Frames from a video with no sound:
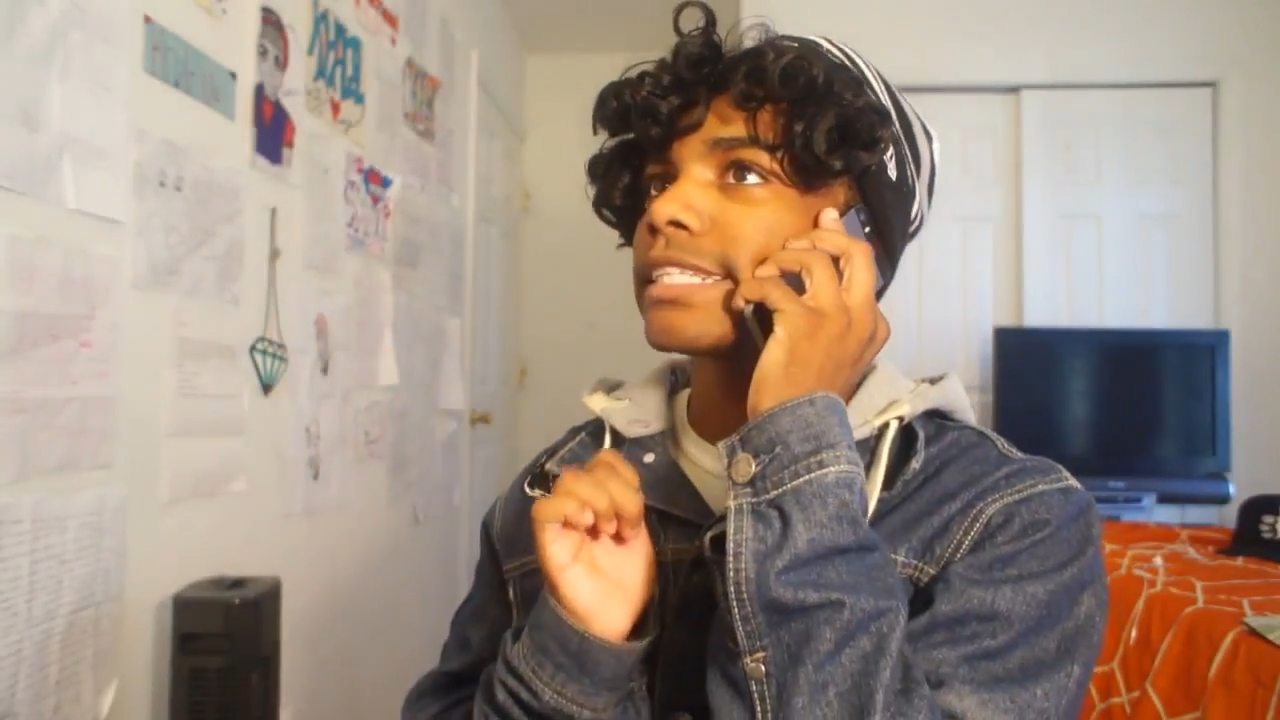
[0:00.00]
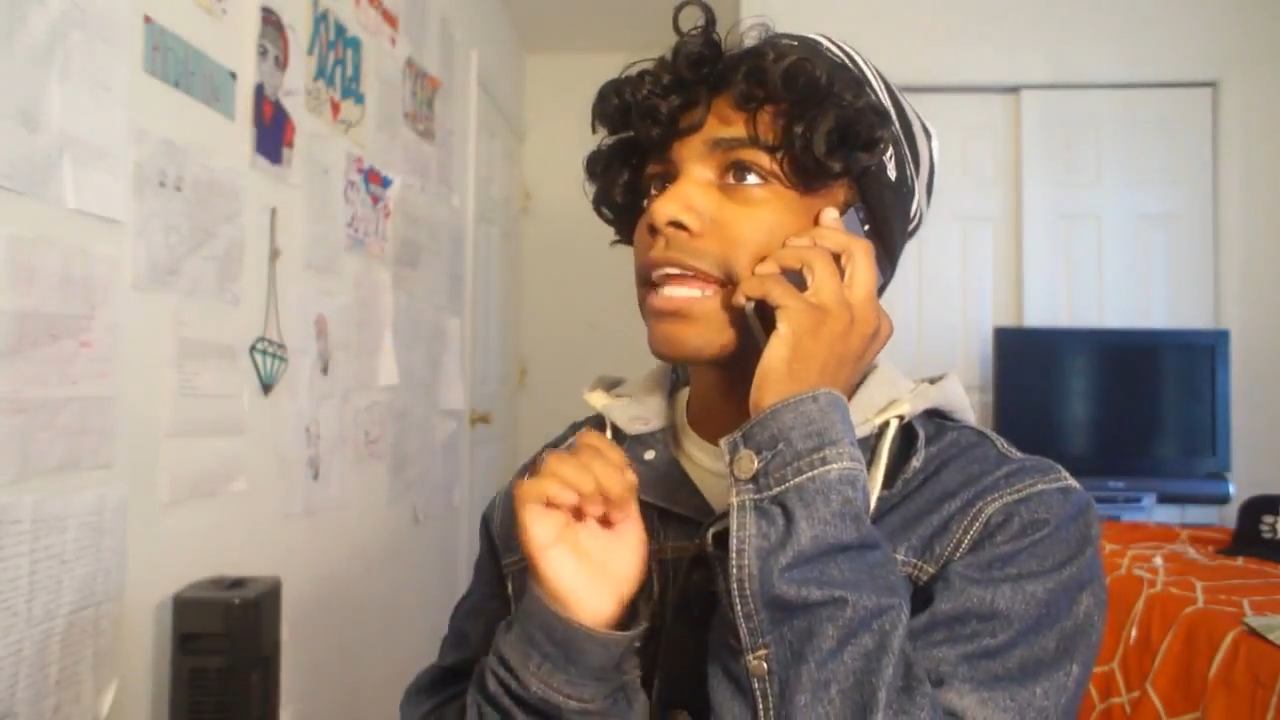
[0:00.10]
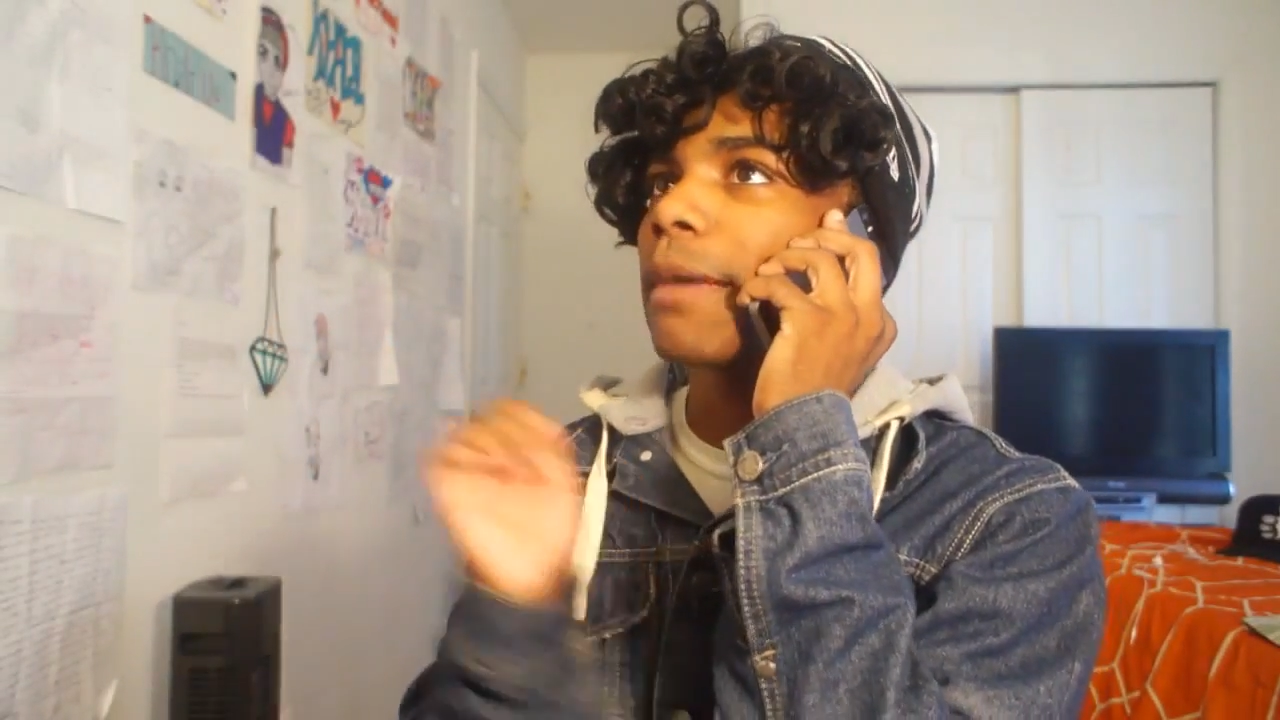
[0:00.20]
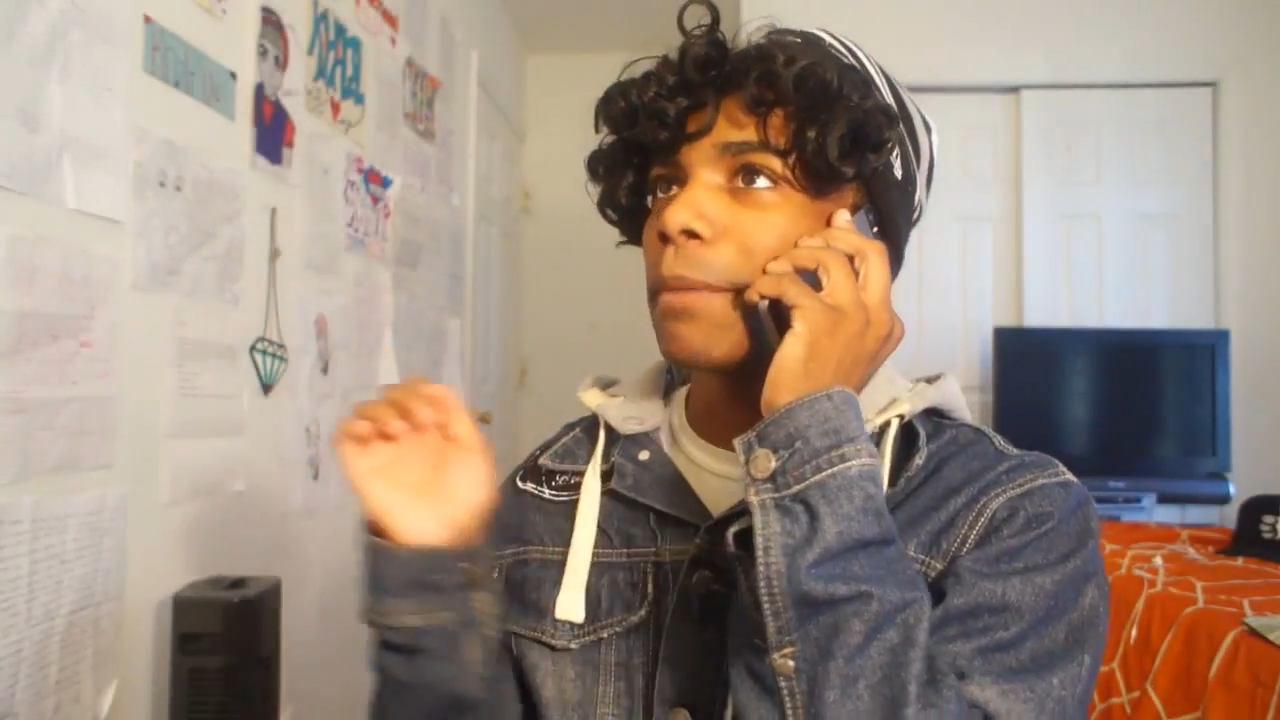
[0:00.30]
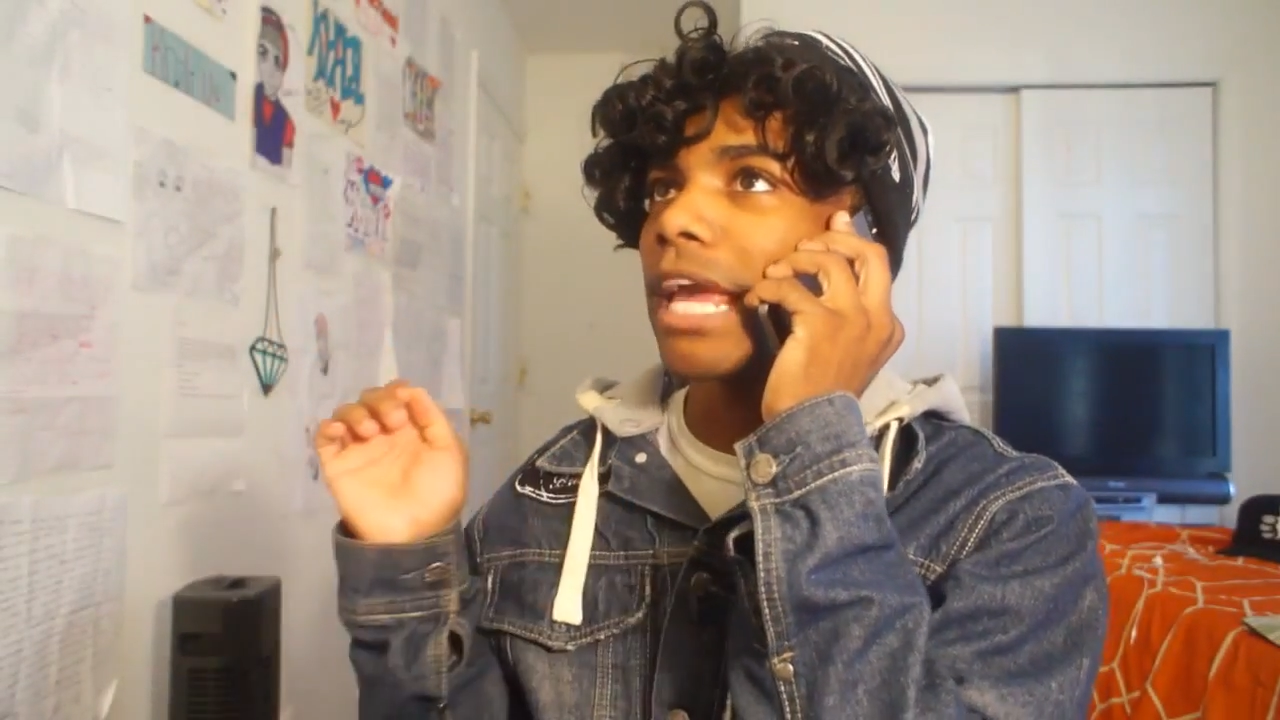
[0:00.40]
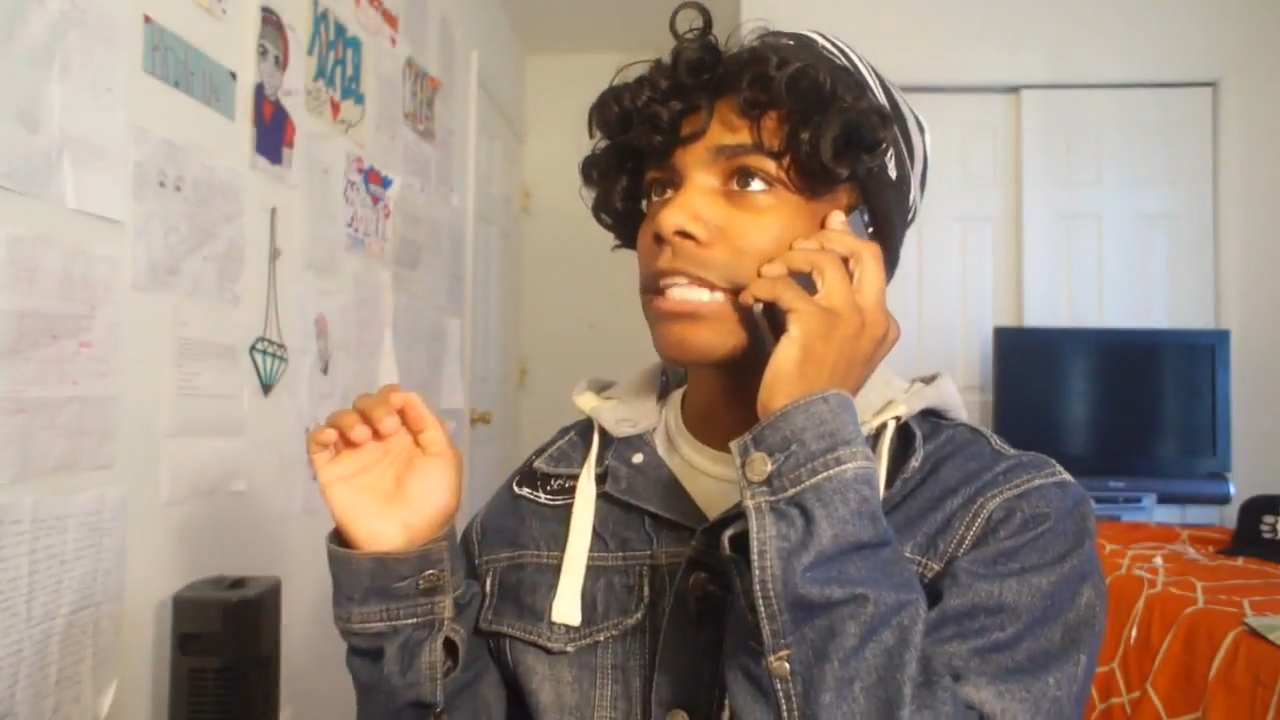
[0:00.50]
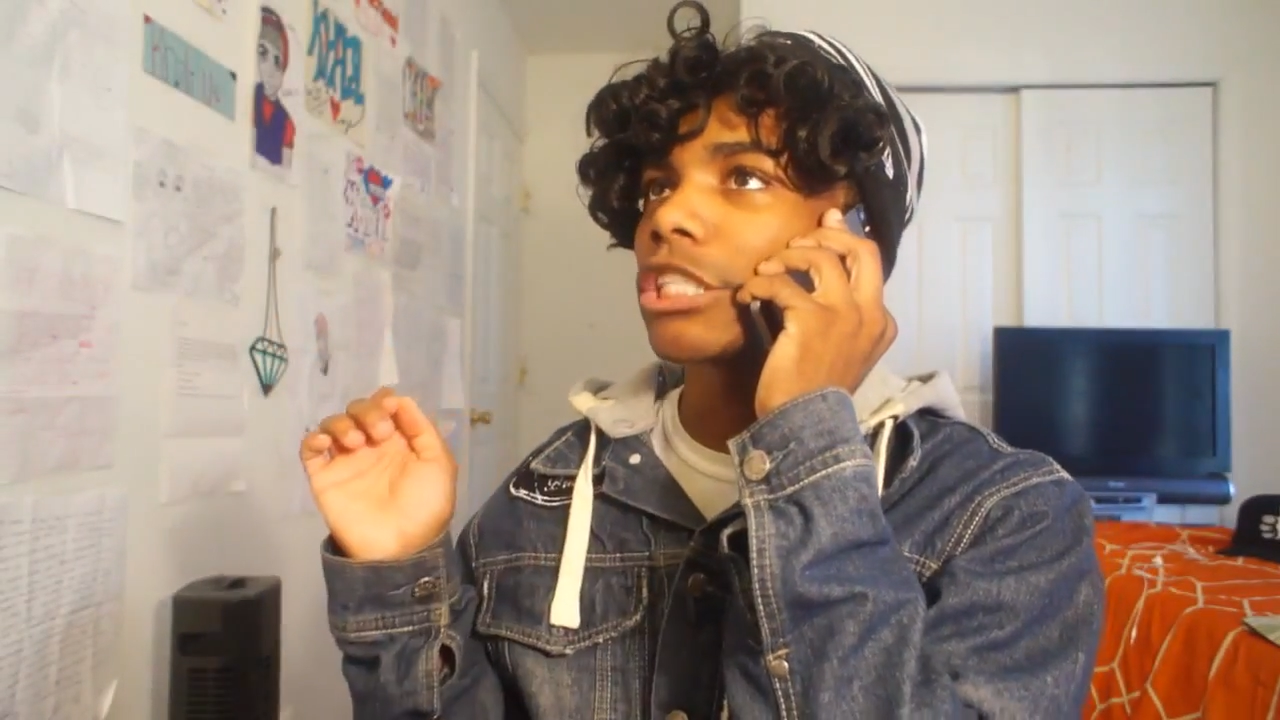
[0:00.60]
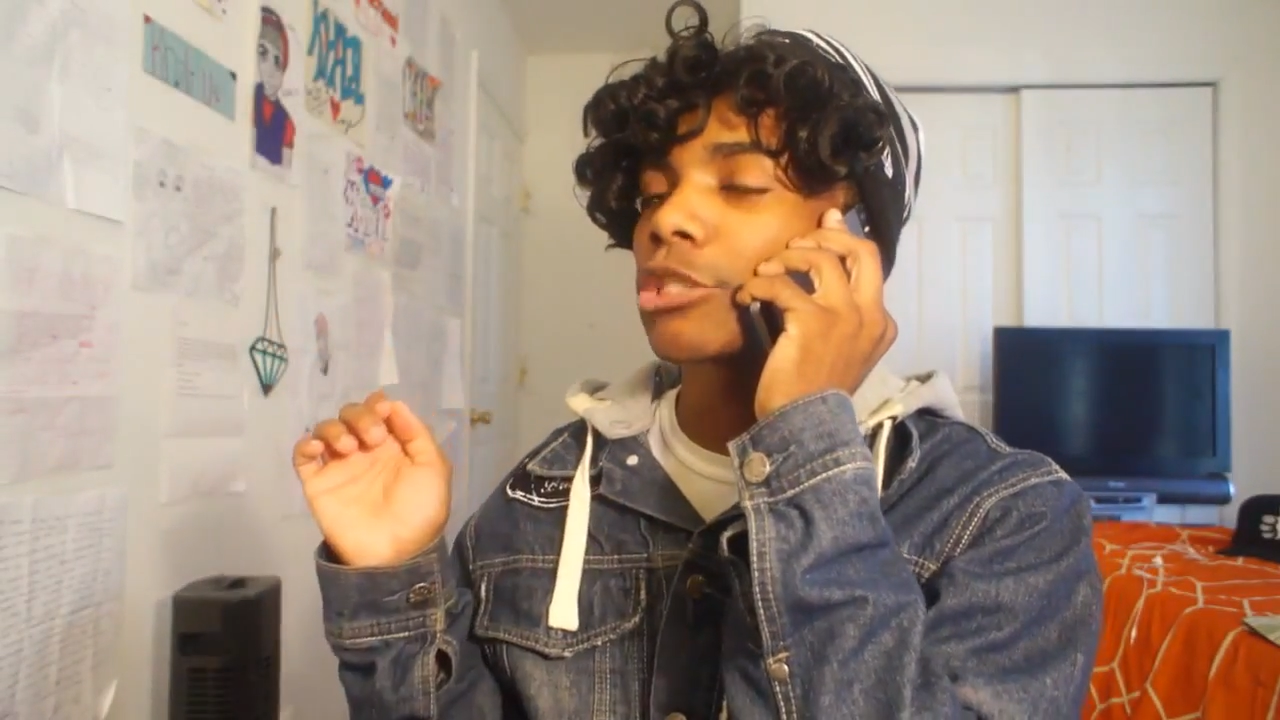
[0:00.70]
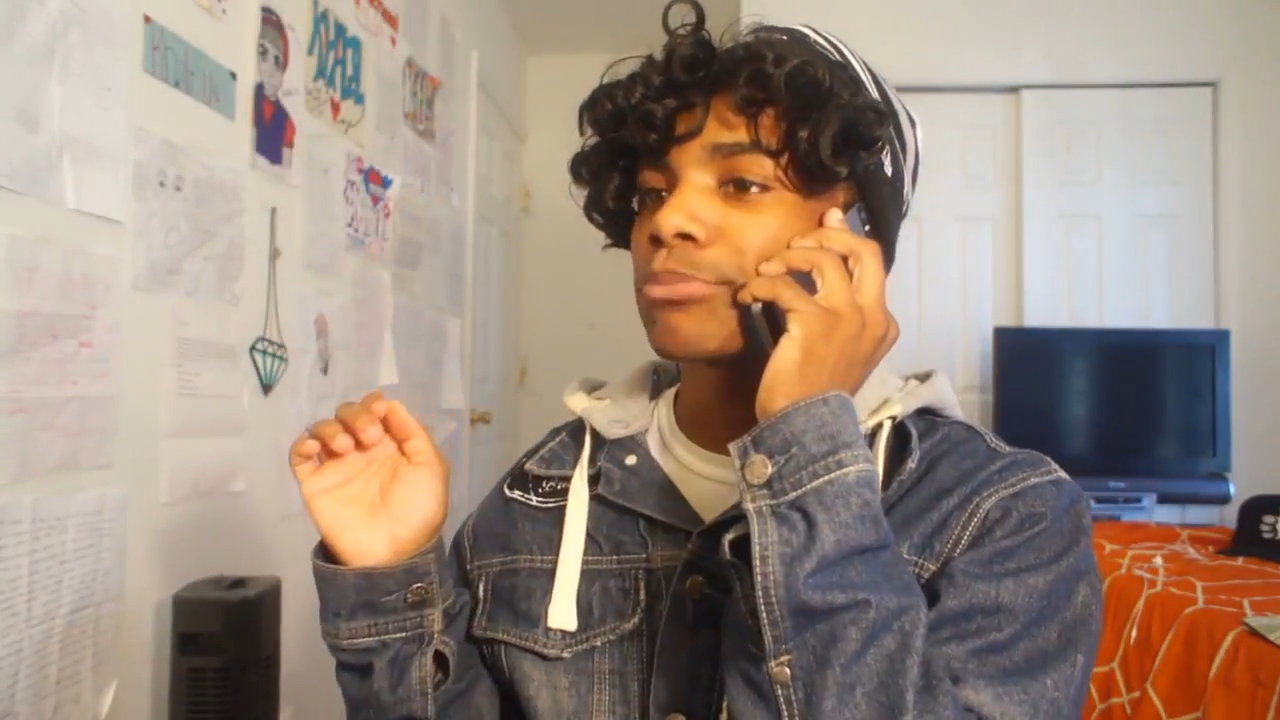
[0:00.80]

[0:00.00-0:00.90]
today, bitch.